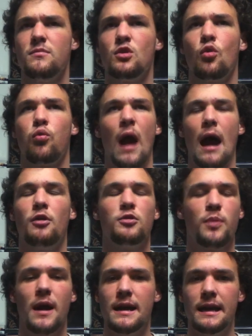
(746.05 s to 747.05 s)

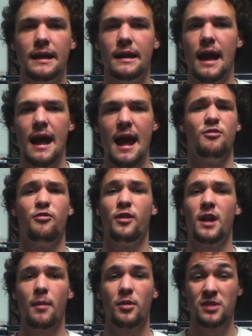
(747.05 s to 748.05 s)
groundbreaking,
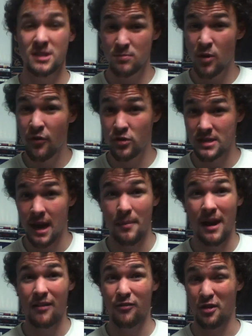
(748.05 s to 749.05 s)
phenomenal. This movie was
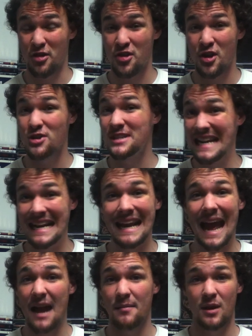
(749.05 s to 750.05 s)
nominated for 13
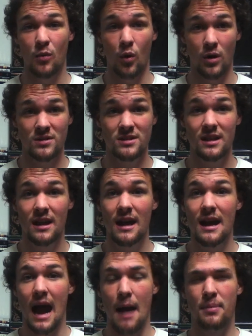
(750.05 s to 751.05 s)
Academy Awards.
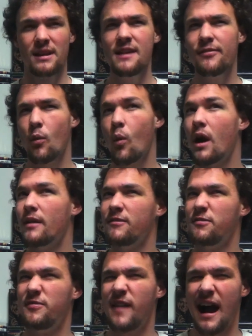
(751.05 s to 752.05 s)
I believe it won
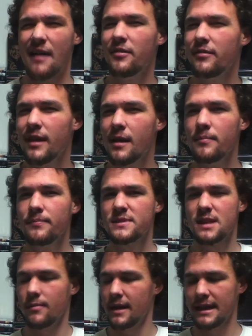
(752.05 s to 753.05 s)
5 of them,
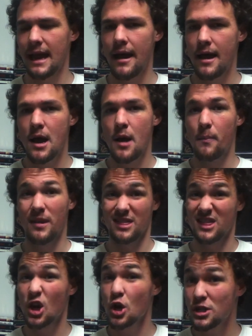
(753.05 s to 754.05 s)
something like that.
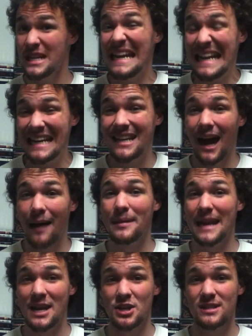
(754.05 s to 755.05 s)
But 13
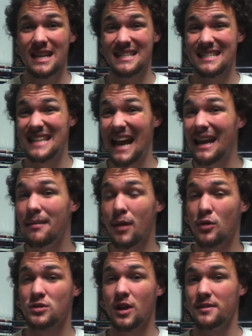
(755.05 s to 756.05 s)
nominations, that's second
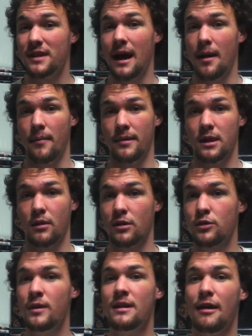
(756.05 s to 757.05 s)
most all time. There are
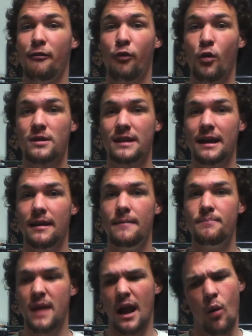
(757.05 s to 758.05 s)
3 that have 14
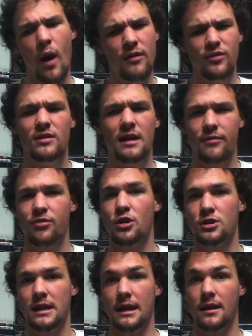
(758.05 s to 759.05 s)
and quite a few that have
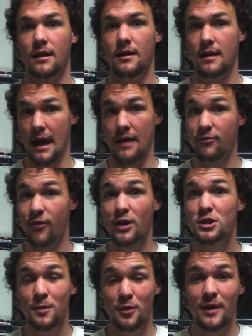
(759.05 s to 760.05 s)
13. And
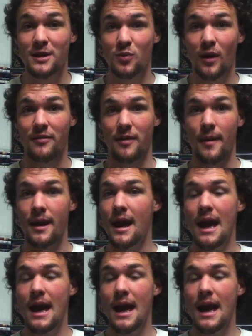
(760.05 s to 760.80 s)
Fellowship of the Ring is one of them.